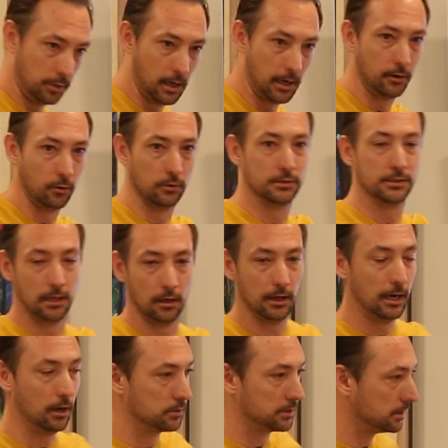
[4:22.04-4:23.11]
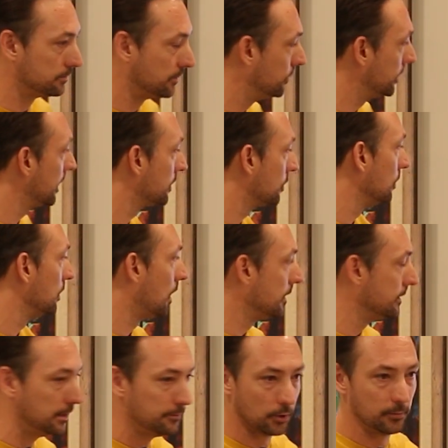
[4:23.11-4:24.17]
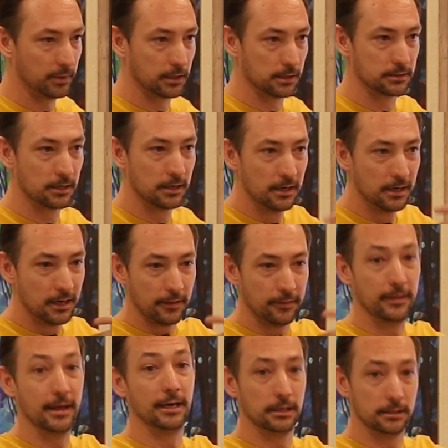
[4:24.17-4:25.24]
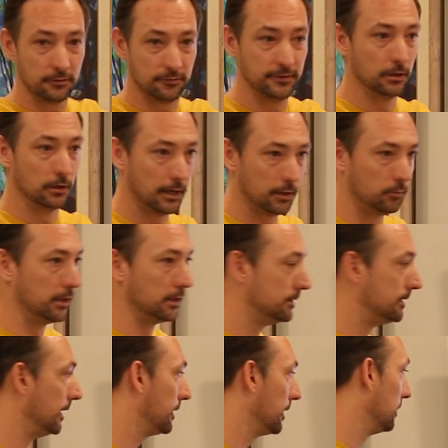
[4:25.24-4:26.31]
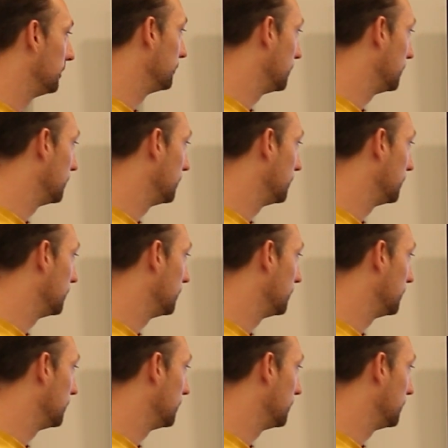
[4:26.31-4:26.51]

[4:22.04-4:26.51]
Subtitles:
buy or sell houses, but we got to go a lot deeper because they need to feel like we can take care of